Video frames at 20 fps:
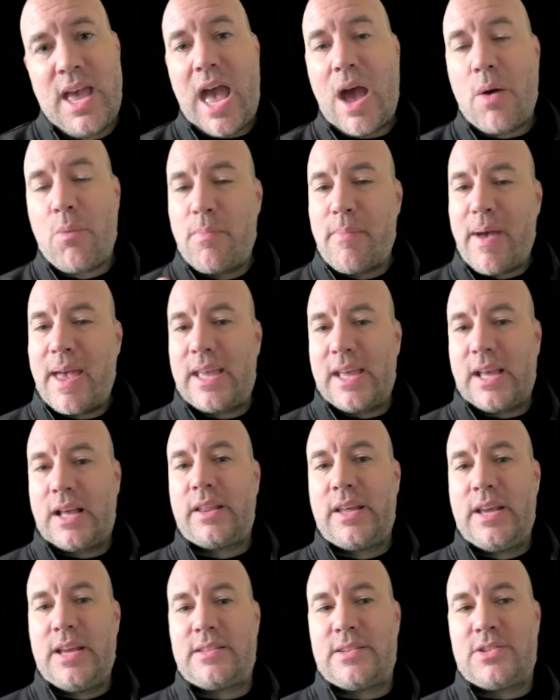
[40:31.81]
And we make it
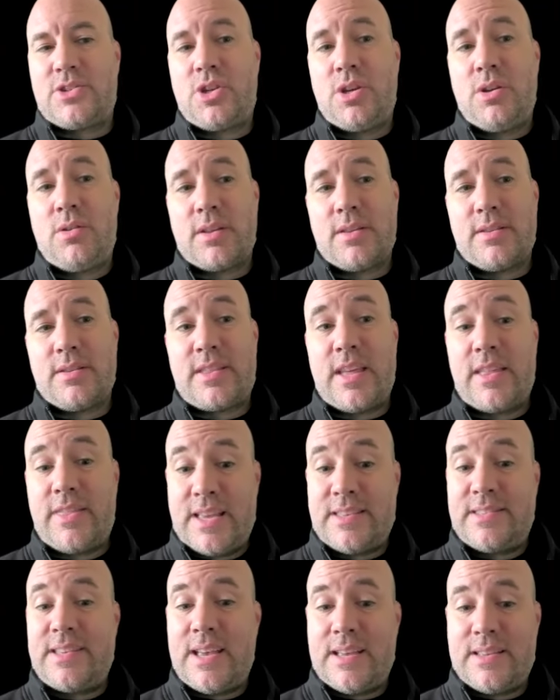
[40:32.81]
clear to students that
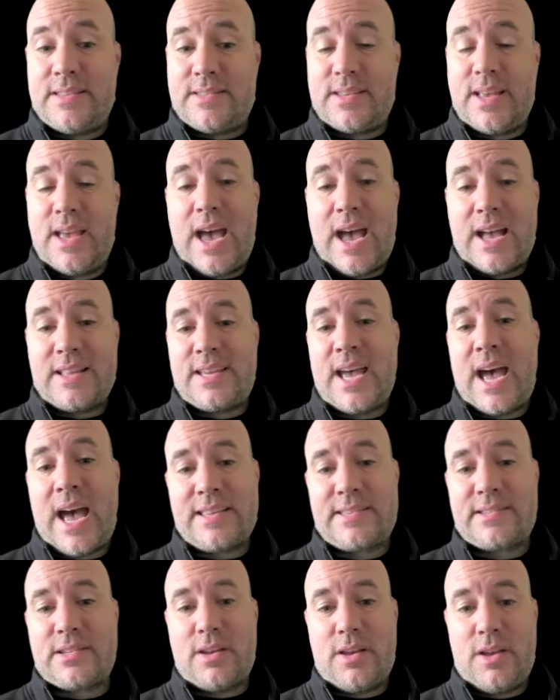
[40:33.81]
this is a
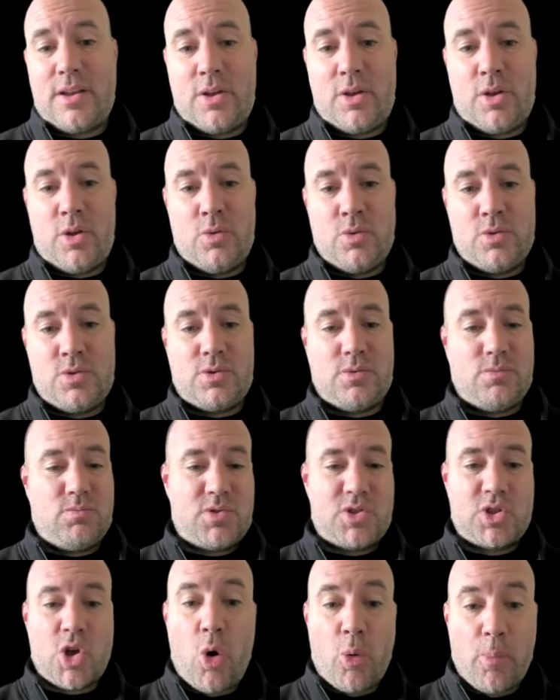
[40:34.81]
task whose
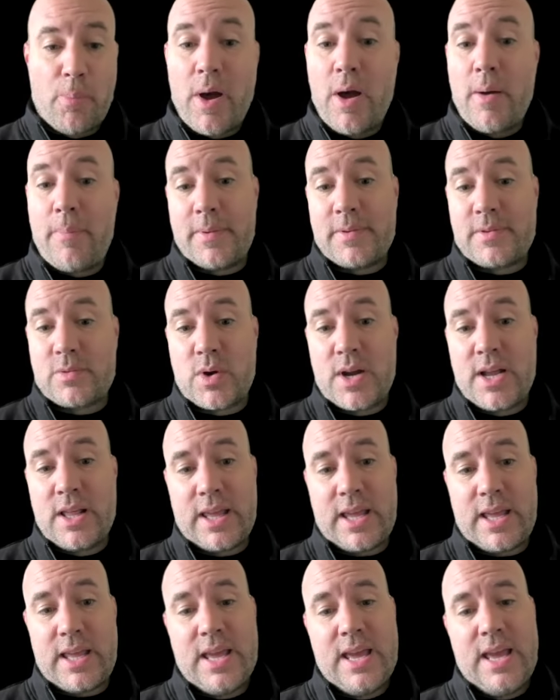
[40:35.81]
sole purpose
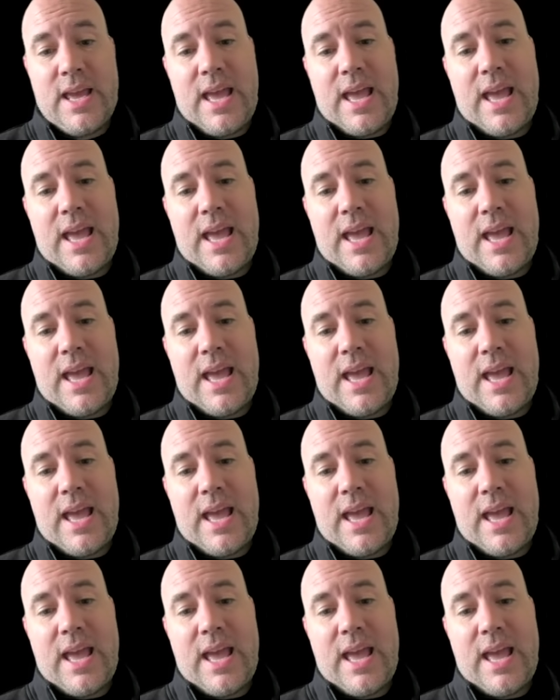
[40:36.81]
really